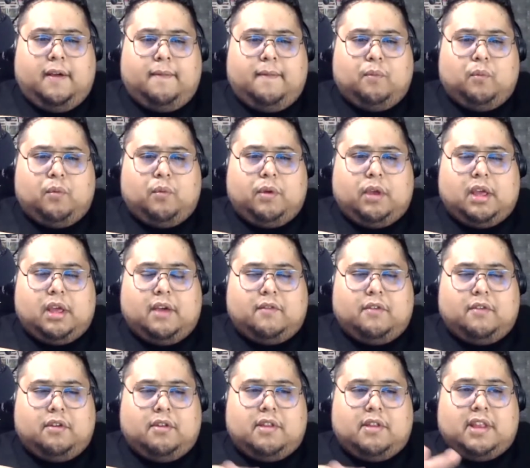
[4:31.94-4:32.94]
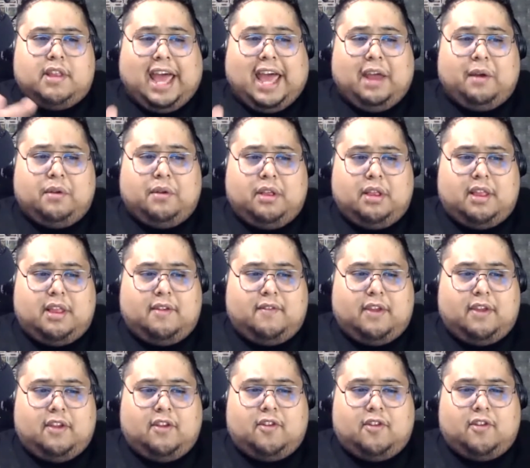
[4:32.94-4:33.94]
we covered Siren, the
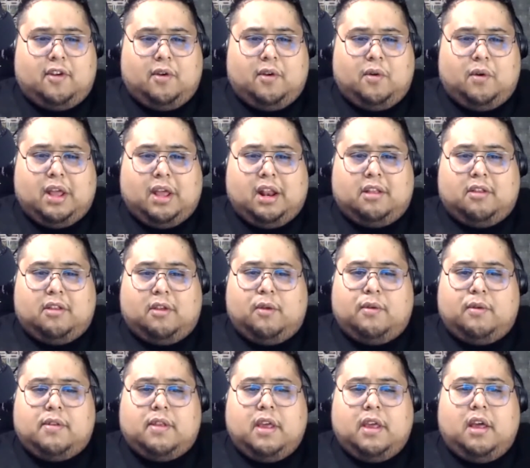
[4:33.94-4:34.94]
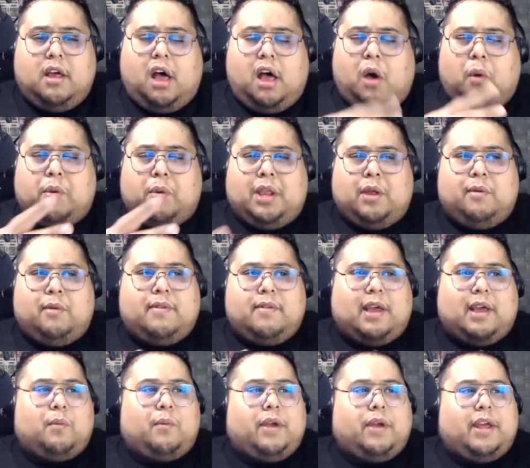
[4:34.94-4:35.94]
TV show, and on those all we did was
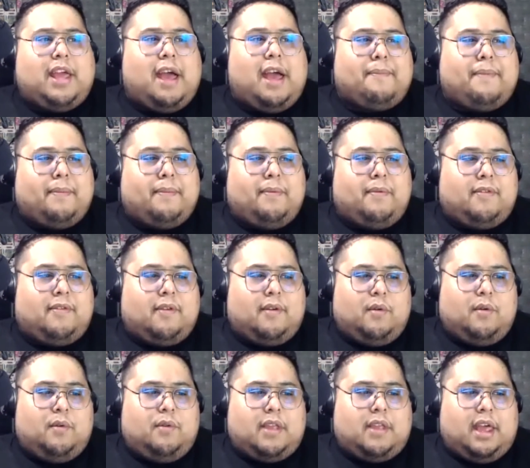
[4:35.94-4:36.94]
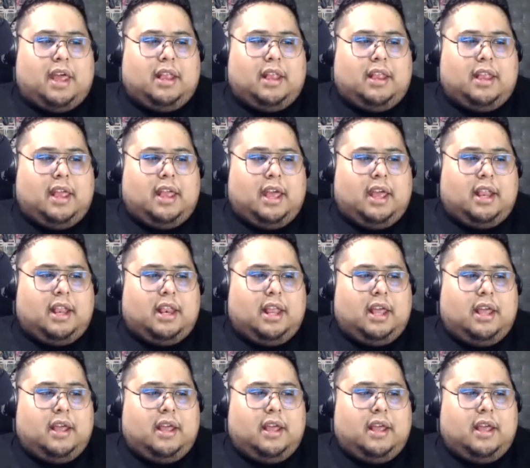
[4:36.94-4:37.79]
like recap episodes. And then